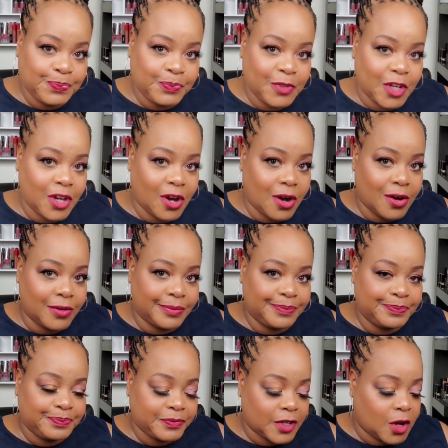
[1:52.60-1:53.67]
y'all.
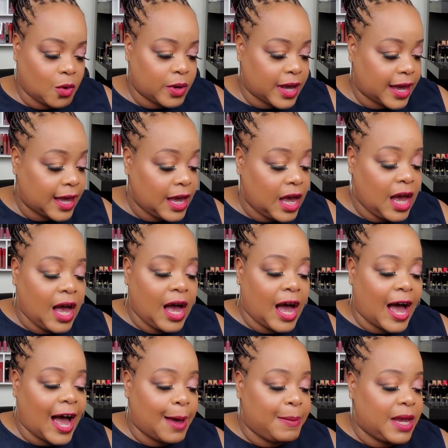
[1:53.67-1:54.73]
Okay,
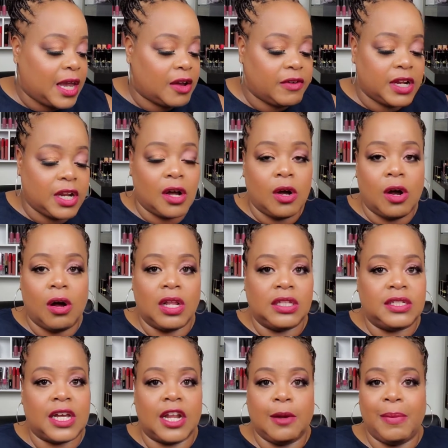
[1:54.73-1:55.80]
I've been hearing a
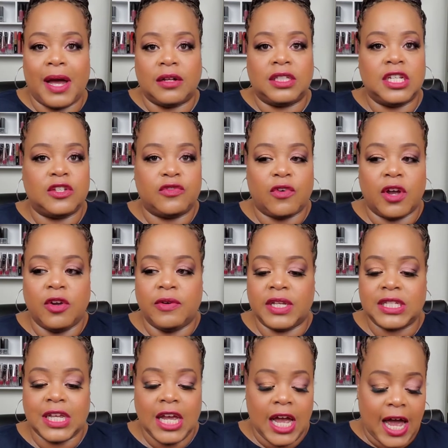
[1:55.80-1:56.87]
ton about this
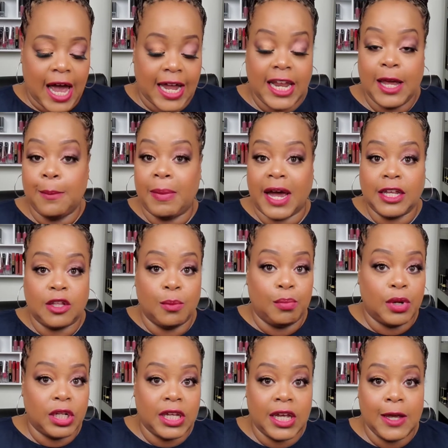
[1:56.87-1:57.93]
fragrance. I didn't bite the
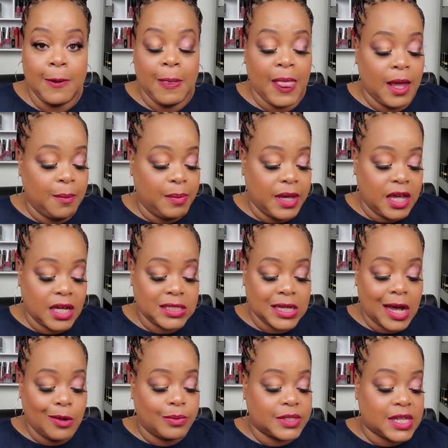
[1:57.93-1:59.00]
bullet, because
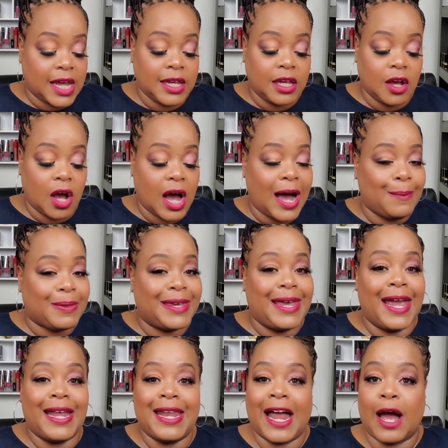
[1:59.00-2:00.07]
I was like, yeah, I
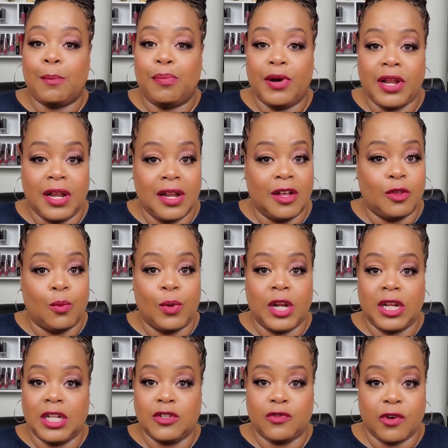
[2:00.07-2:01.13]
cannot put another one of
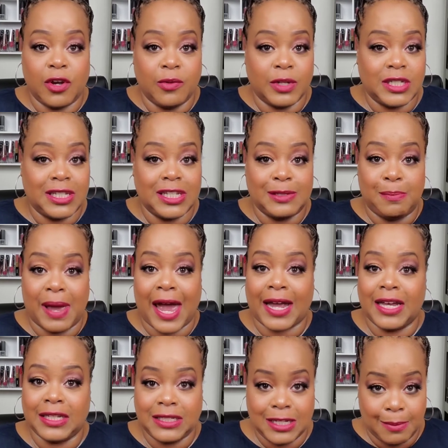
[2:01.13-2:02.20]
these fragrances back
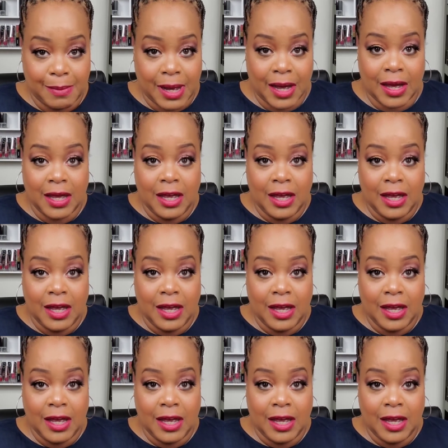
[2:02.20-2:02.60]
into my,